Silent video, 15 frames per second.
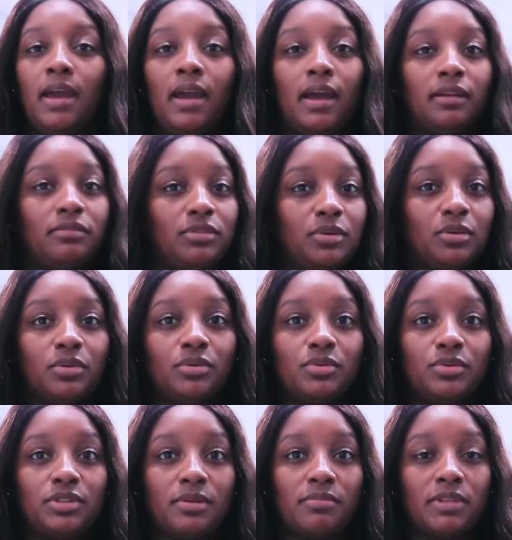And if you don't do
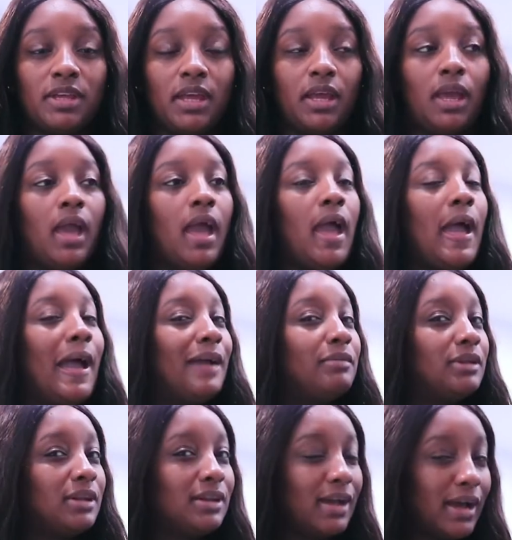something, I'm
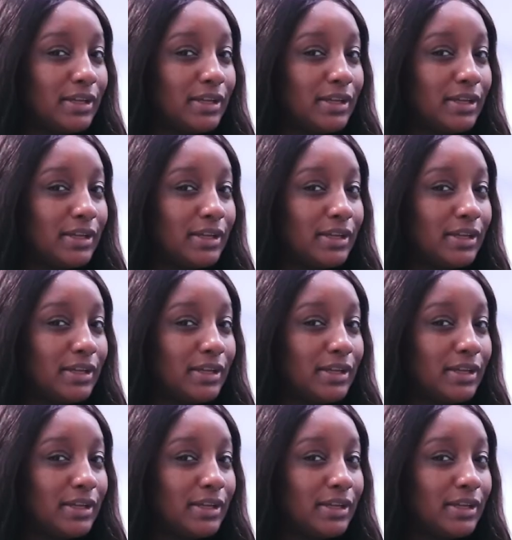gonna die